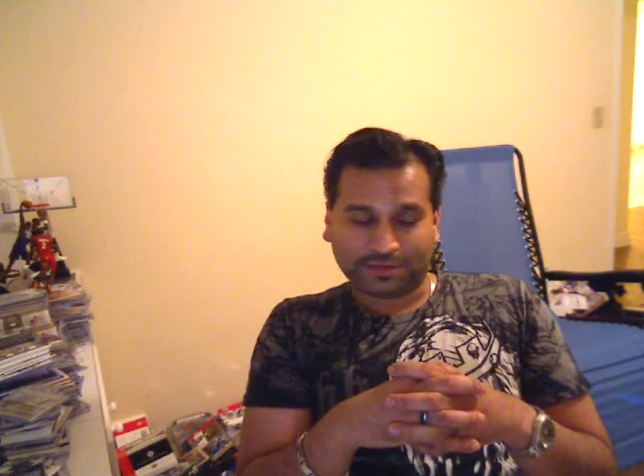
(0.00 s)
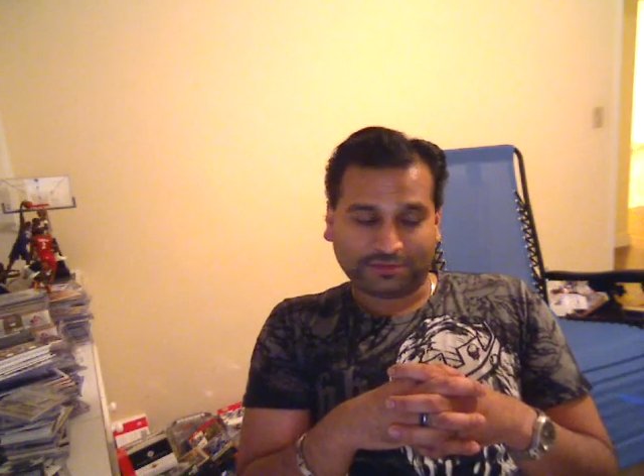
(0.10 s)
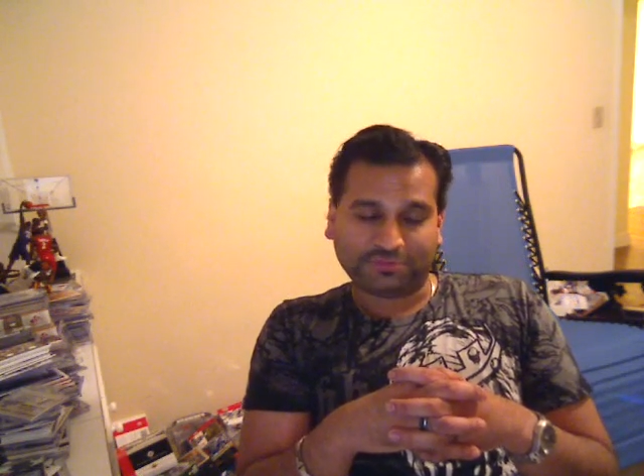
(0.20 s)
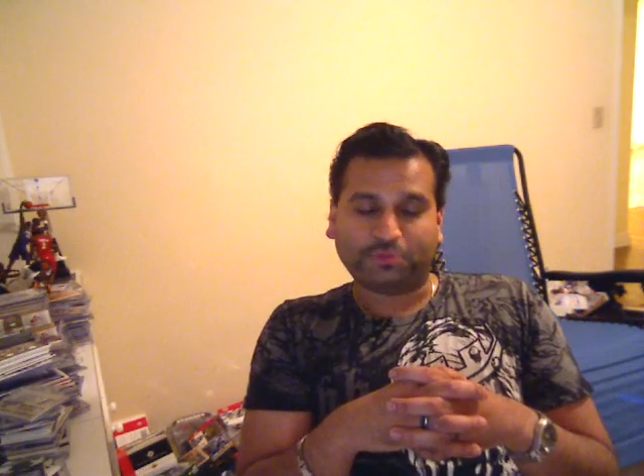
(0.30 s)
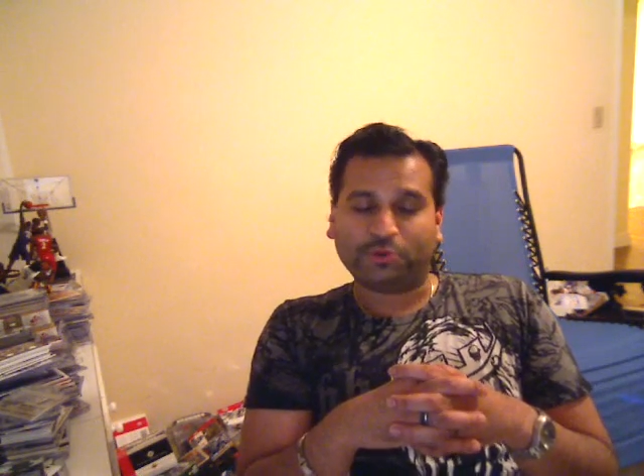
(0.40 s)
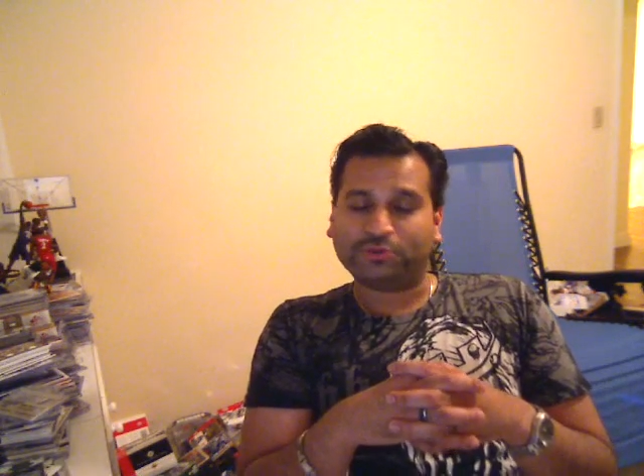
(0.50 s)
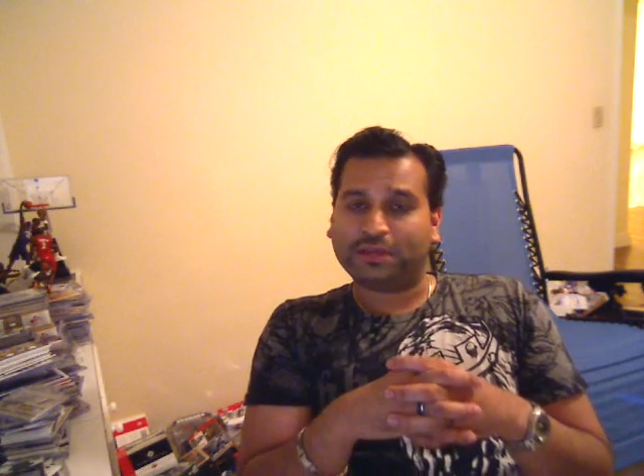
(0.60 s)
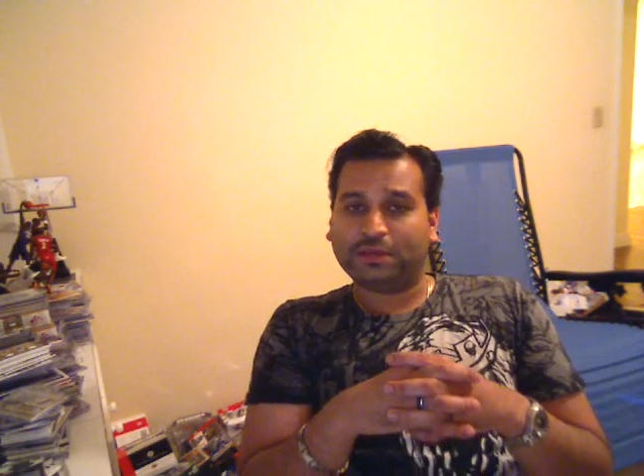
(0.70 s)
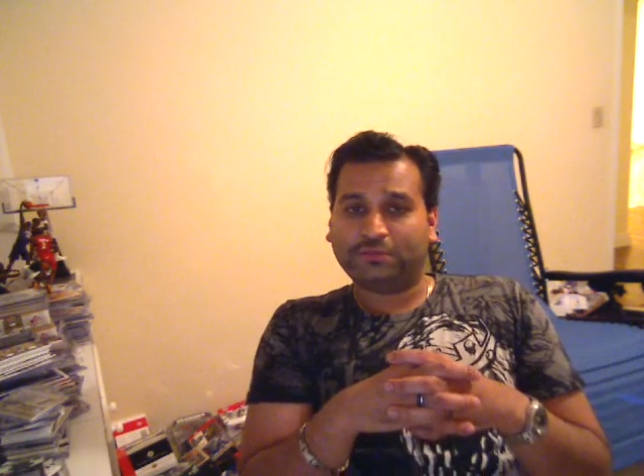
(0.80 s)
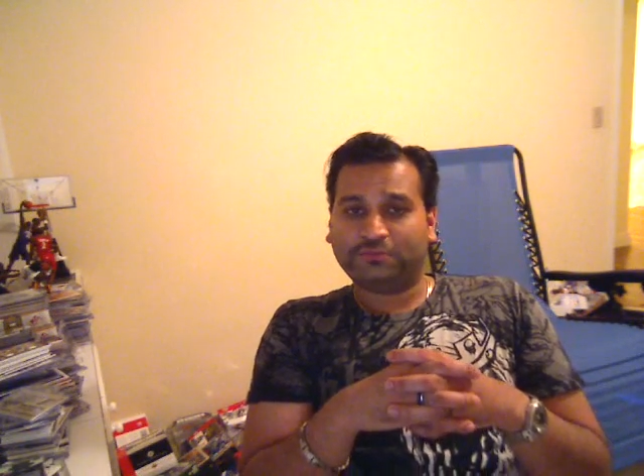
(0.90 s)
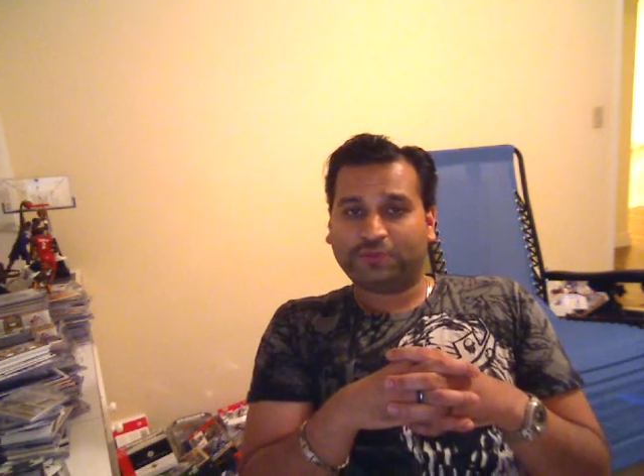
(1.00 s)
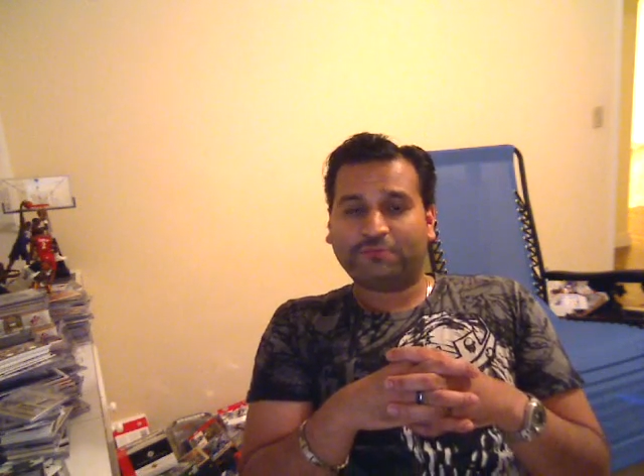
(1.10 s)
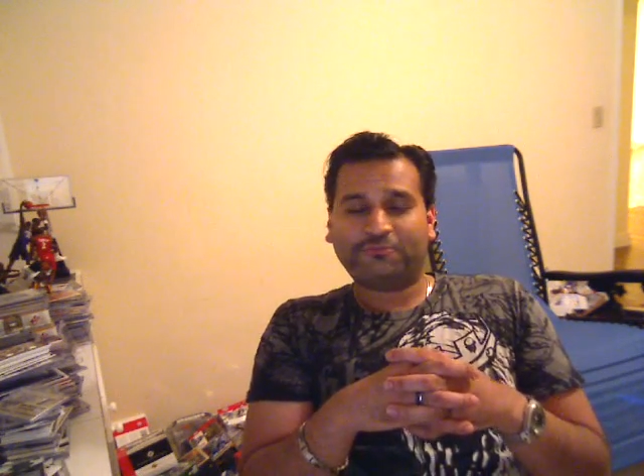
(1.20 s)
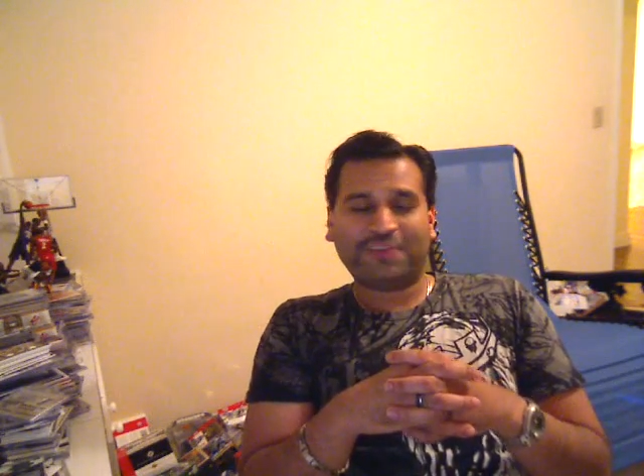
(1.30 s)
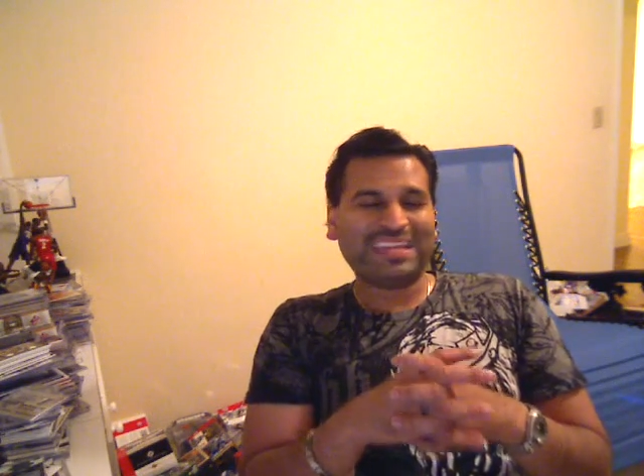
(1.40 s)
I give support
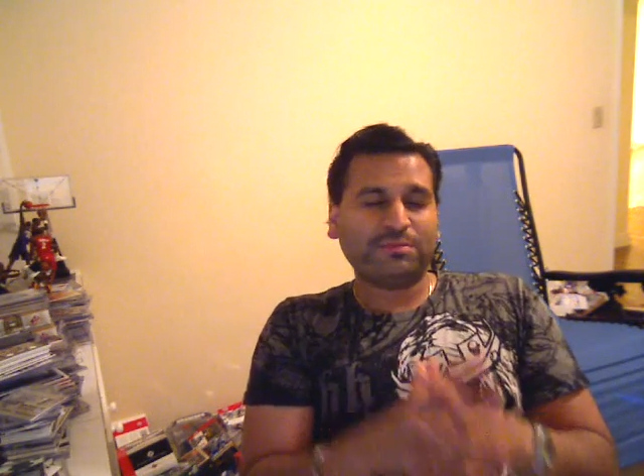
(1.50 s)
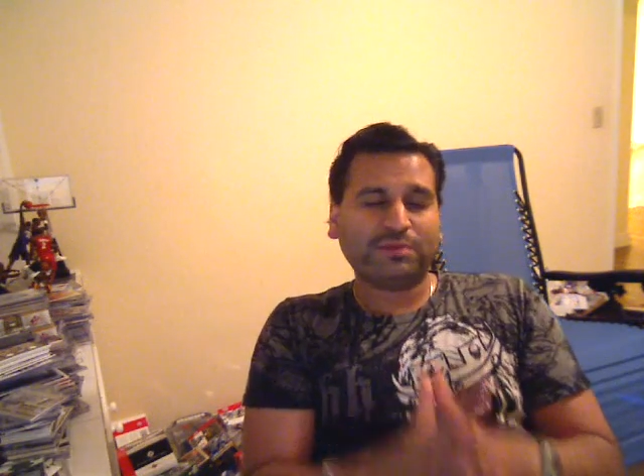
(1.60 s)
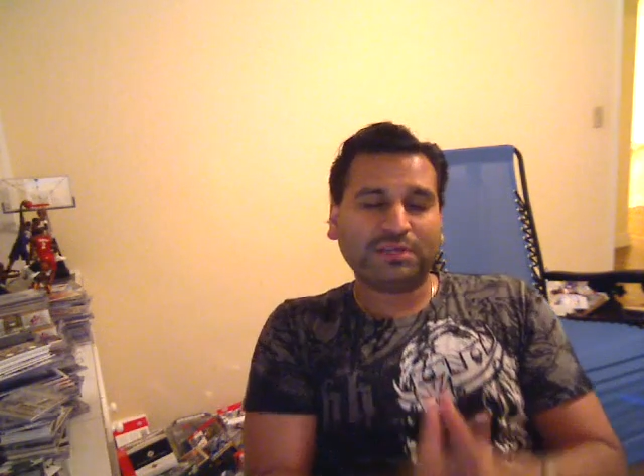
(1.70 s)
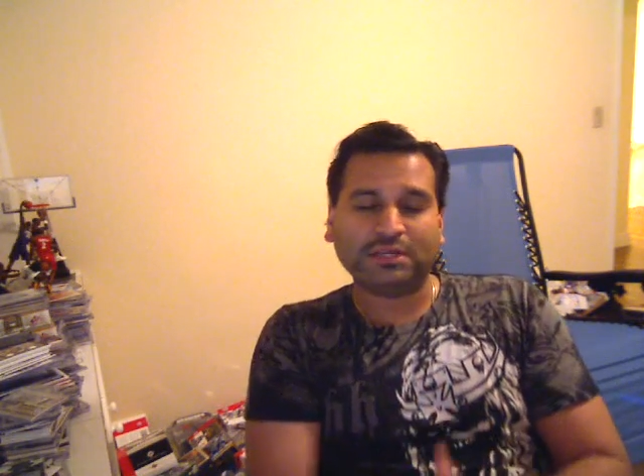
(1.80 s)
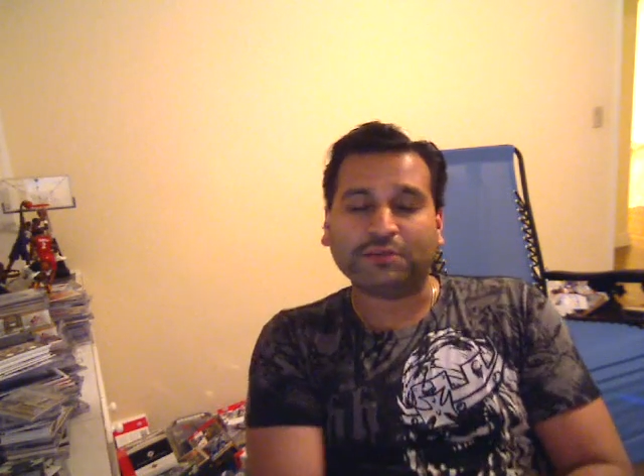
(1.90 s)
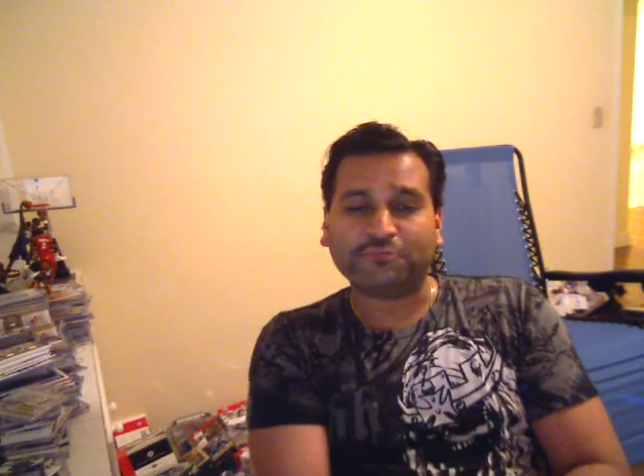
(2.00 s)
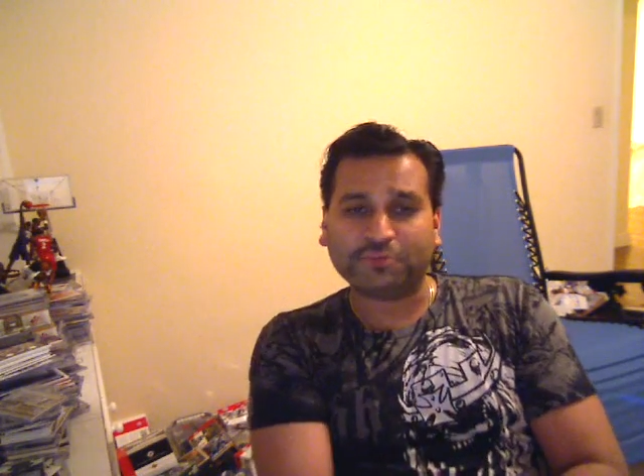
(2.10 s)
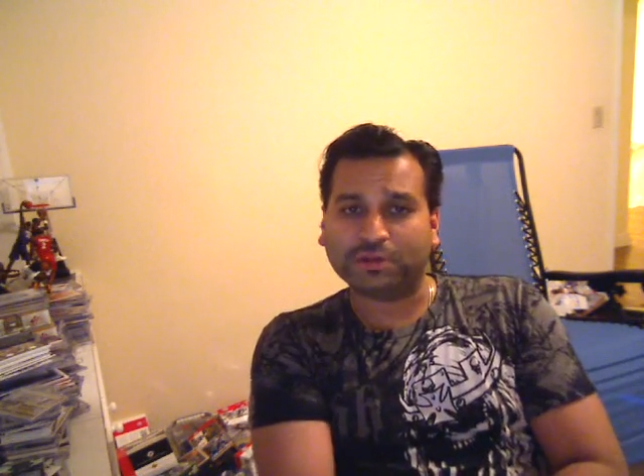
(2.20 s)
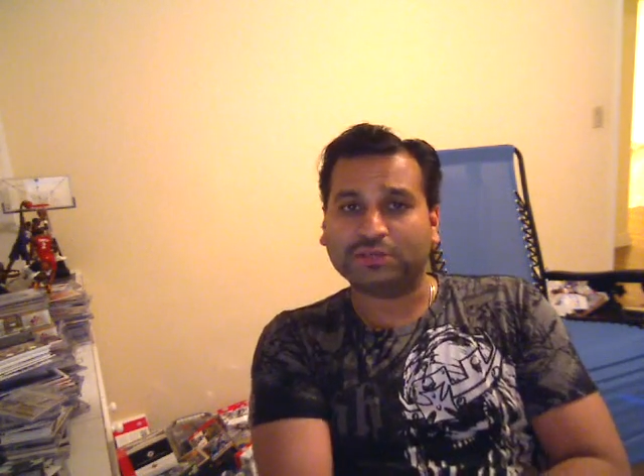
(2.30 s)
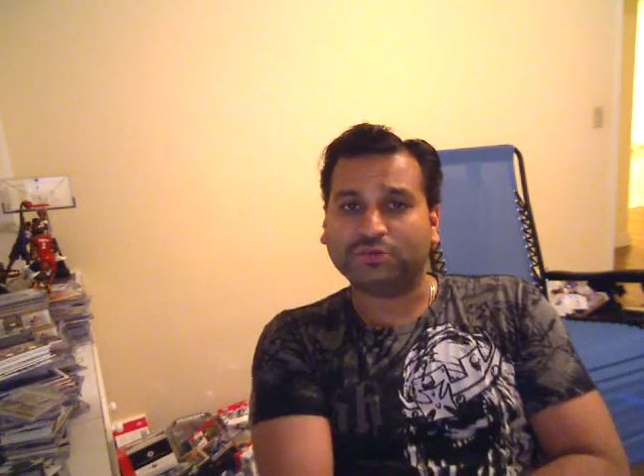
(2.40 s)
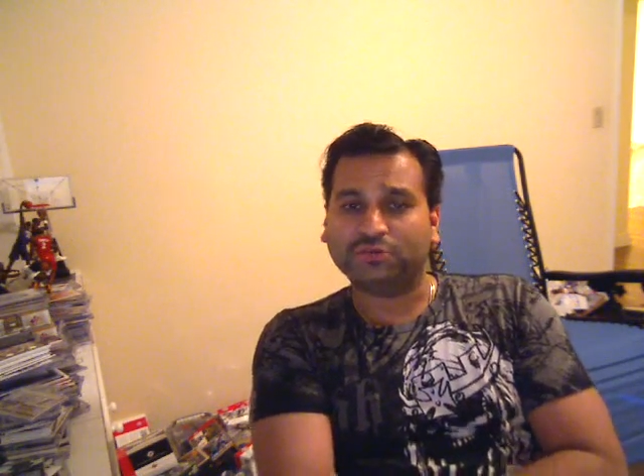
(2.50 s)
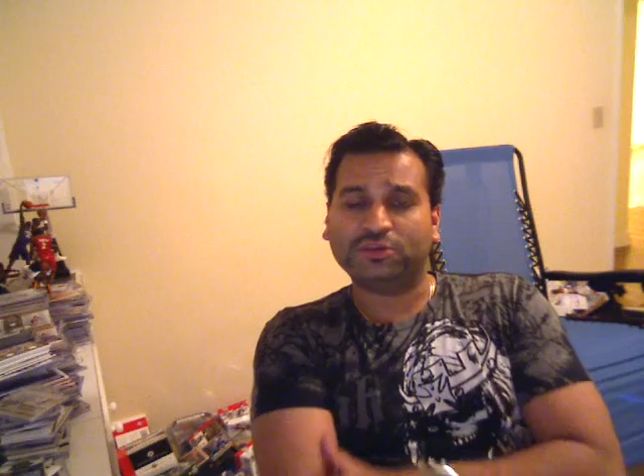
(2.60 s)
to anybody and everybody who